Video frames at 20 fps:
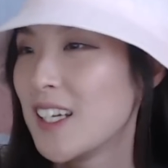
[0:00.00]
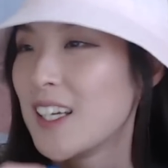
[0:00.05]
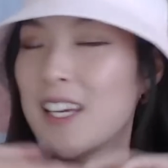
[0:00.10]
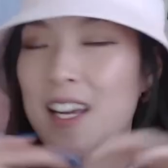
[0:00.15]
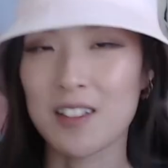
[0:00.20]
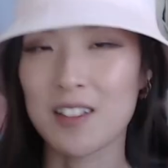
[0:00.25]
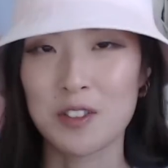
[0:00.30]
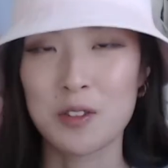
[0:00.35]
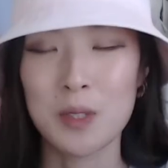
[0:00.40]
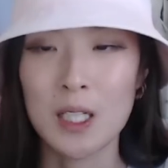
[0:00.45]
he
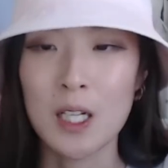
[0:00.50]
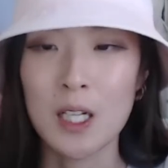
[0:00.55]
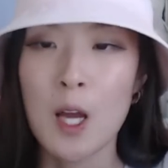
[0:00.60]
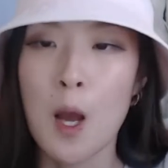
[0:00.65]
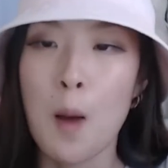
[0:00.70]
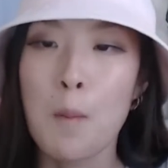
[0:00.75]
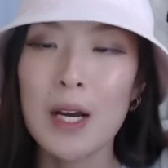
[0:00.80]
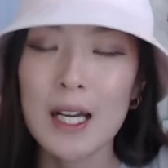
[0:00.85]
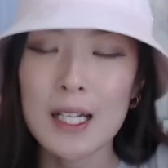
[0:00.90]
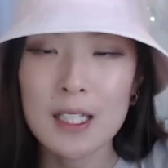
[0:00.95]
has a Twitter.
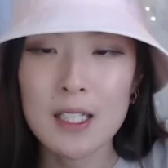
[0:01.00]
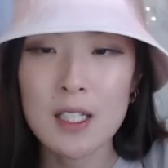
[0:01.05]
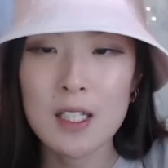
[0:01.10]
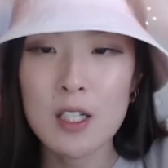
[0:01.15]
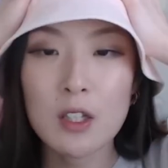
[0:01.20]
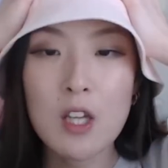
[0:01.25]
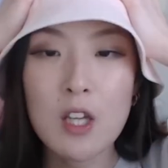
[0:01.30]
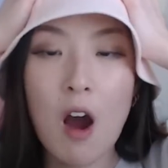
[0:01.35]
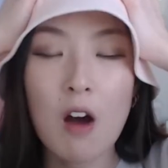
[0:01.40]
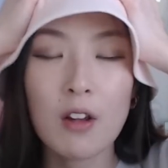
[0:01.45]
But
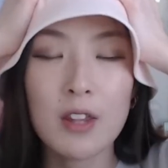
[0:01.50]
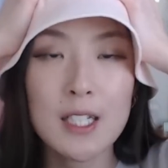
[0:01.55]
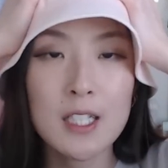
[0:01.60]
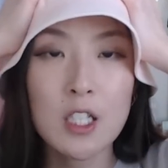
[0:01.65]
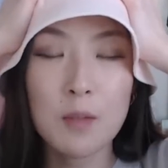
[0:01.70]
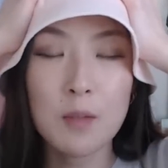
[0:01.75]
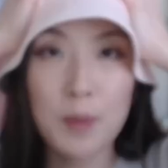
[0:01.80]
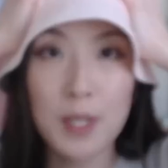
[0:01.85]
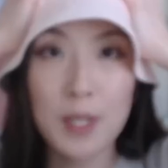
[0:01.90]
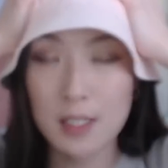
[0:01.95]
y'all, this
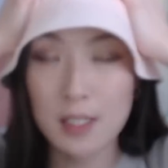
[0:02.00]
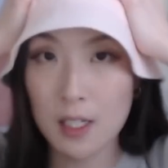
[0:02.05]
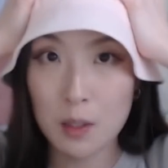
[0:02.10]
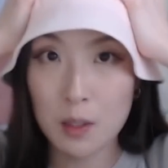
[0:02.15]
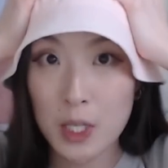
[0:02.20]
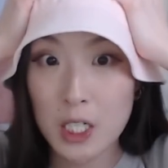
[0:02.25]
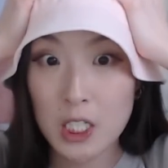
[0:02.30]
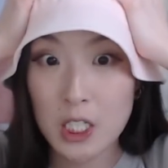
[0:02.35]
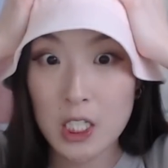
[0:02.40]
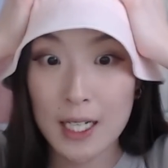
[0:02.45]
should be a
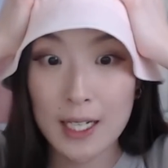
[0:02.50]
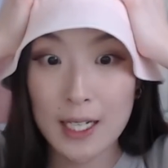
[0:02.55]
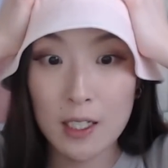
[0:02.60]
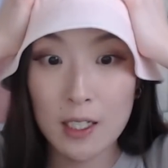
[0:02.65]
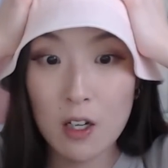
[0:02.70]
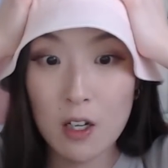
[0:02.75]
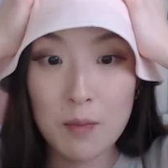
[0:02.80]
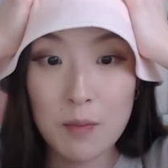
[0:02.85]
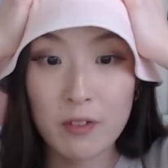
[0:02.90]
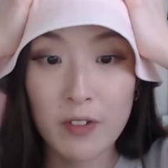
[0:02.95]
celebration. And I
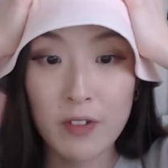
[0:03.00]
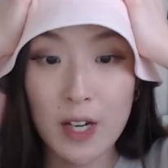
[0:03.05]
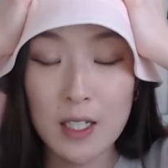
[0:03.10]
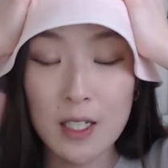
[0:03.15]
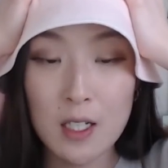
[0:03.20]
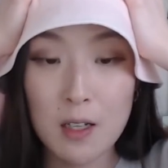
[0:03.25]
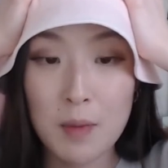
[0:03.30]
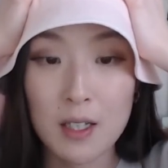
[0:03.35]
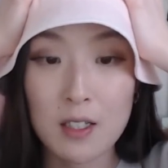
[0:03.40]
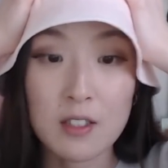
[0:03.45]
know I've been
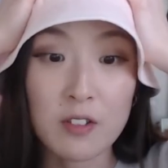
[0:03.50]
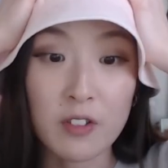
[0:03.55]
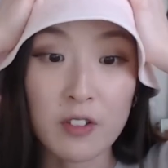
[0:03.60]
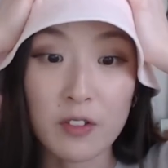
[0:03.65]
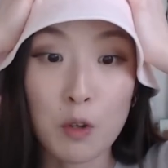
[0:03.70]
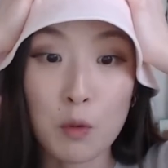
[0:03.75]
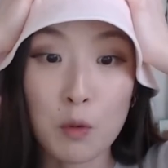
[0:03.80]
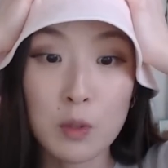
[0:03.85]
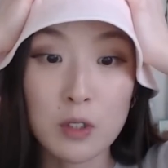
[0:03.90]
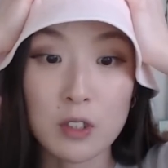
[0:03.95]
ranting about this
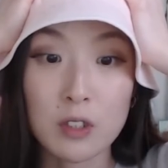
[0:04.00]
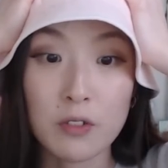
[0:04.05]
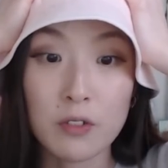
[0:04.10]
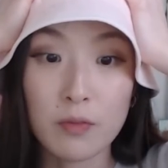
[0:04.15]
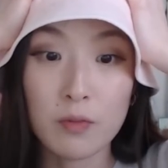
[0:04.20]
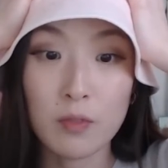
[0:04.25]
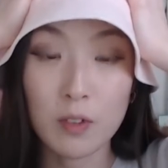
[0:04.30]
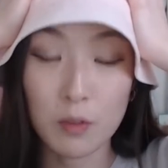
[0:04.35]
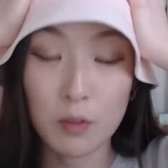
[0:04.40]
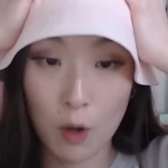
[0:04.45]
for almost
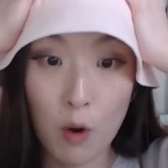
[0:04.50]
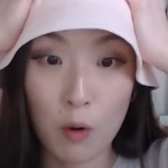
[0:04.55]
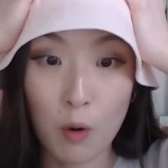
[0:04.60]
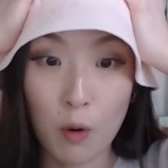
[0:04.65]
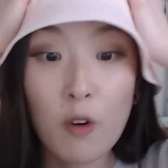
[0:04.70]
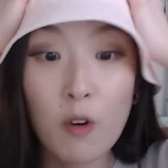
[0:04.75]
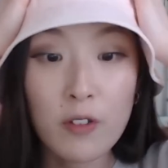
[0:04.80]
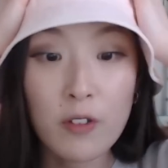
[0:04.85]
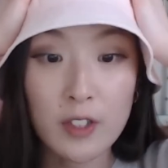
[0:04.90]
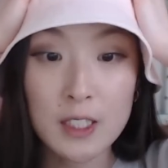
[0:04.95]
oh
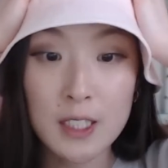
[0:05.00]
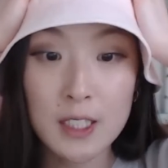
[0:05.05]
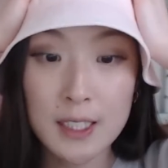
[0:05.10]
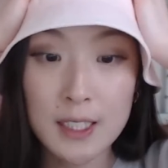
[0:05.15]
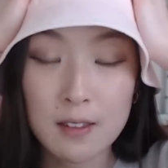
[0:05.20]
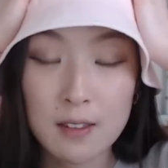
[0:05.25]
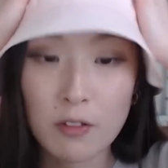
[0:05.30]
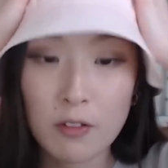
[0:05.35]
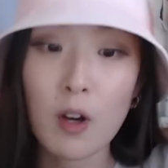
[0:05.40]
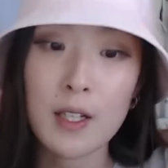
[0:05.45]
over
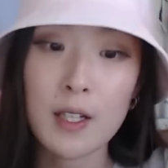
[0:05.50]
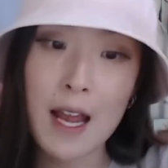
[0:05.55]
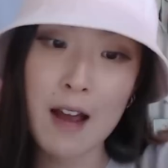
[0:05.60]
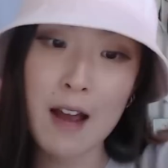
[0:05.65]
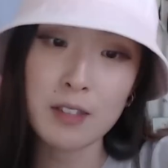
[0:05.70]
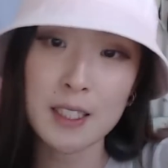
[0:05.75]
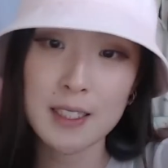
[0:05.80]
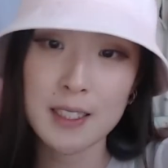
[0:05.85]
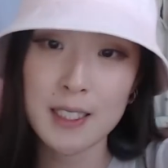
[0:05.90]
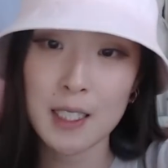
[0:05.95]
six now
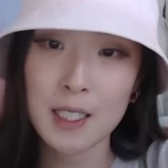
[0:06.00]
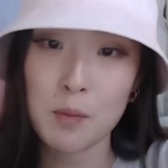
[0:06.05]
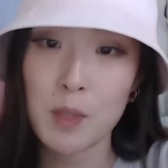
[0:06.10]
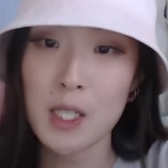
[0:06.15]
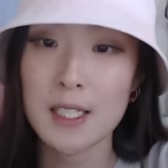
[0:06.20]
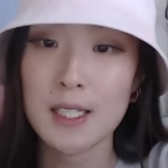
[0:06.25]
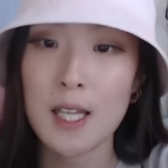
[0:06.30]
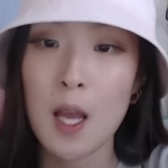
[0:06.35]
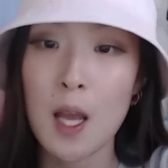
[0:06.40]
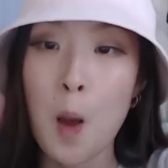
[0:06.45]
16
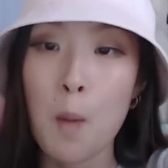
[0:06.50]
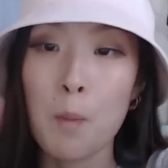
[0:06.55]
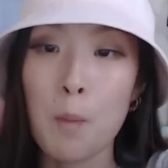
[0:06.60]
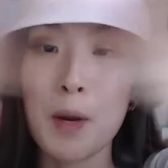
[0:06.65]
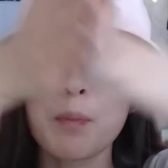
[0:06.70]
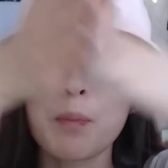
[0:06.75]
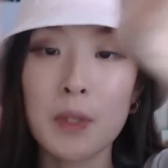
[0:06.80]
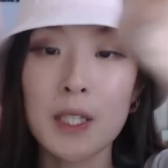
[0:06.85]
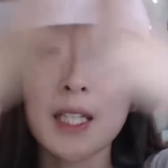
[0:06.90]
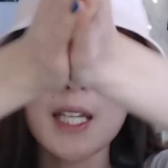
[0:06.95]
minutes.
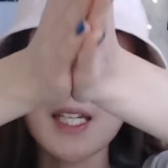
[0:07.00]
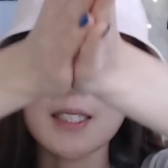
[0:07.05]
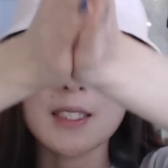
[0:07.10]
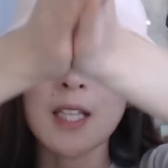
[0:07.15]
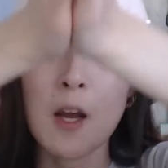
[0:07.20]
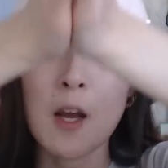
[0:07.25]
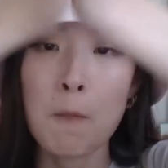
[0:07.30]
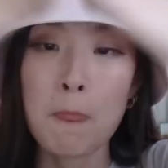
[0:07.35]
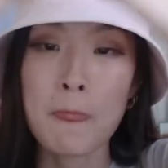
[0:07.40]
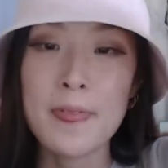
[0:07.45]
But please,
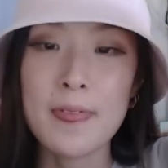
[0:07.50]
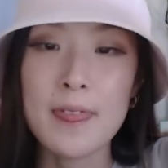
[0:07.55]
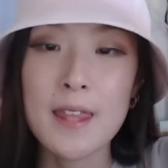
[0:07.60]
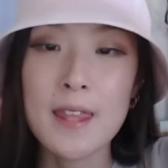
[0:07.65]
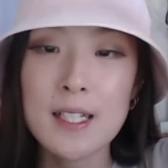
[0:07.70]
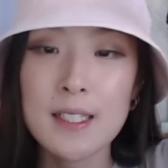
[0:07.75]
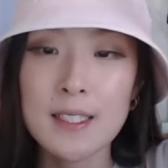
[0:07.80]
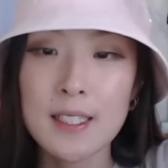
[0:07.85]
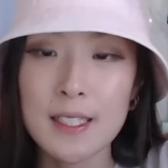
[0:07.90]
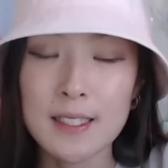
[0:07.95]

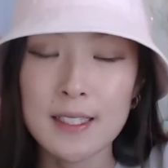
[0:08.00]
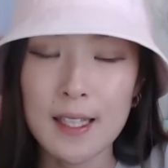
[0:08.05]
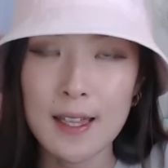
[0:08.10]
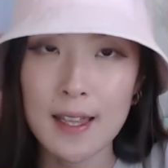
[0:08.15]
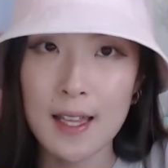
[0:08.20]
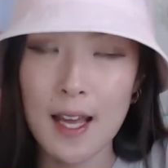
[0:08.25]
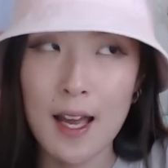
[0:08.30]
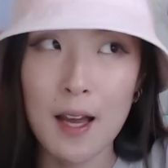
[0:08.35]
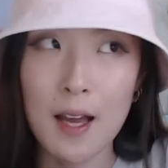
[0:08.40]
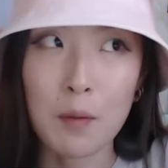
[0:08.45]
this is
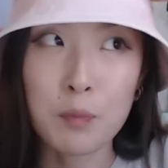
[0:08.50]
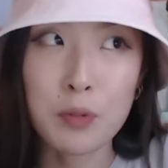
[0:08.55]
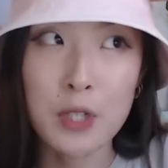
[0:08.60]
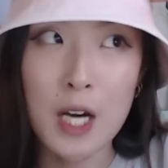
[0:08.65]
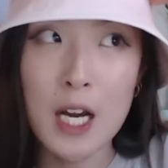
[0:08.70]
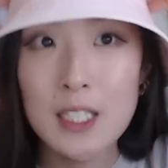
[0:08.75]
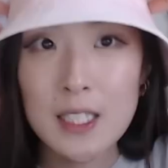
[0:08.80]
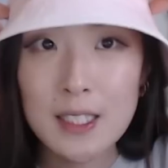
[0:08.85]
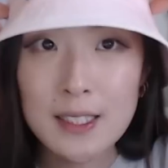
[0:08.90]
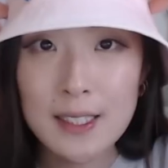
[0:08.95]
a
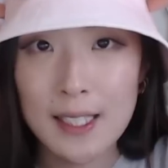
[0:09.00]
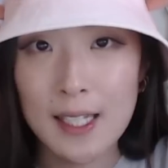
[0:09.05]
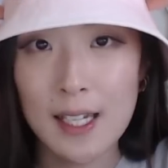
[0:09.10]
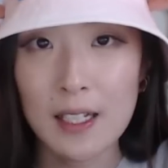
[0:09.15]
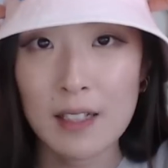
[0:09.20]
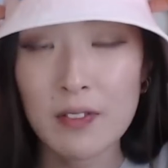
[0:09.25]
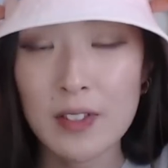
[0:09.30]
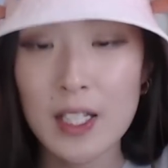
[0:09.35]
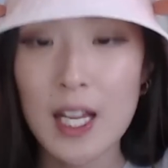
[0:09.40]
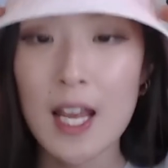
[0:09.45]
precious
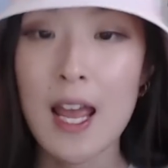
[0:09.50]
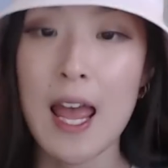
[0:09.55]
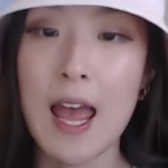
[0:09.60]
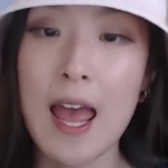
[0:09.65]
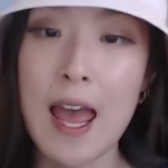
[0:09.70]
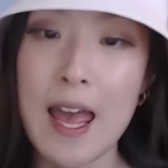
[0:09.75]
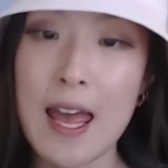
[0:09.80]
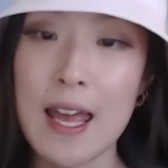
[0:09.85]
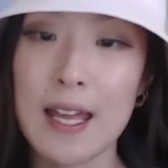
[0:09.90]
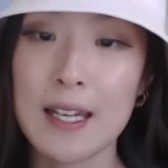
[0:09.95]
gift,
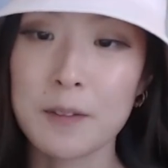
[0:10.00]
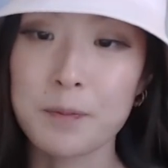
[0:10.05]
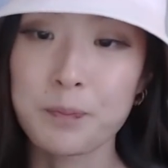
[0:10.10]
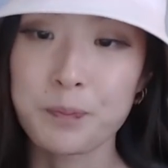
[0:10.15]
and